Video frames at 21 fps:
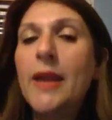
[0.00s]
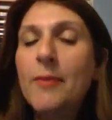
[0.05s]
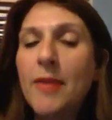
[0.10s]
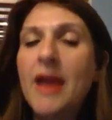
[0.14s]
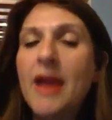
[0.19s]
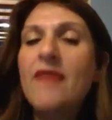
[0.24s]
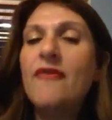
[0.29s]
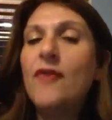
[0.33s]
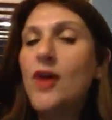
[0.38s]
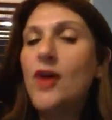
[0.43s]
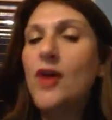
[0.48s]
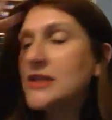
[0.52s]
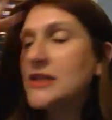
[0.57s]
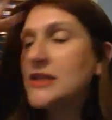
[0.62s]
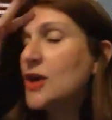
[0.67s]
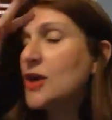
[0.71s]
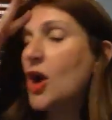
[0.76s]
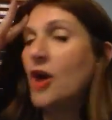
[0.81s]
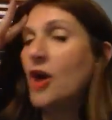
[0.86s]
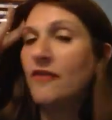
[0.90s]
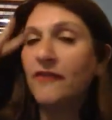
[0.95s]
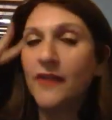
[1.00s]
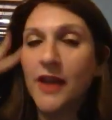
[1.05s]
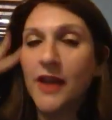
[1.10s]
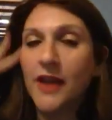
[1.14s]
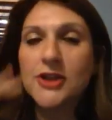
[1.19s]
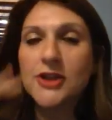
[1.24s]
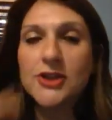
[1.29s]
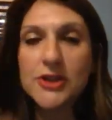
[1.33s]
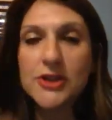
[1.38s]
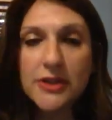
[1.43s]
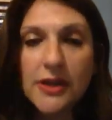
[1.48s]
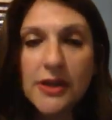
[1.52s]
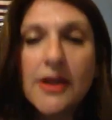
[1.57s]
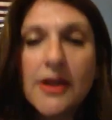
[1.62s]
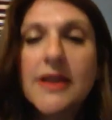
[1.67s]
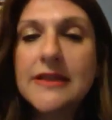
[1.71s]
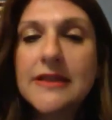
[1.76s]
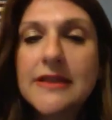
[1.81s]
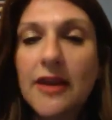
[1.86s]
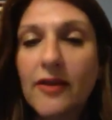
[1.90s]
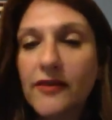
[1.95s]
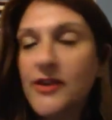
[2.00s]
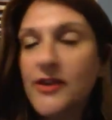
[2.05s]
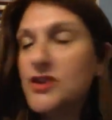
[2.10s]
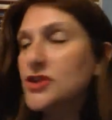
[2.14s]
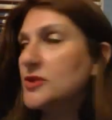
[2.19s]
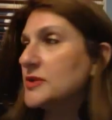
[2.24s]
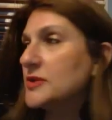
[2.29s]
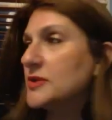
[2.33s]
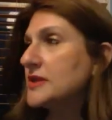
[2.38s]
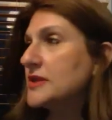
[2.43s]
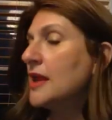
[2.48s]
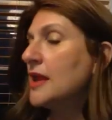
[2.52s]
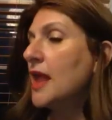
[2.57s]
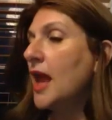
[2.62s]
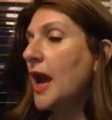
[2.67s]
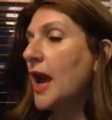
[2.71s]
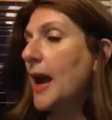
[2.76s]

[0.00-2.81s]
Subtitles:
My first hot flush, self-induced.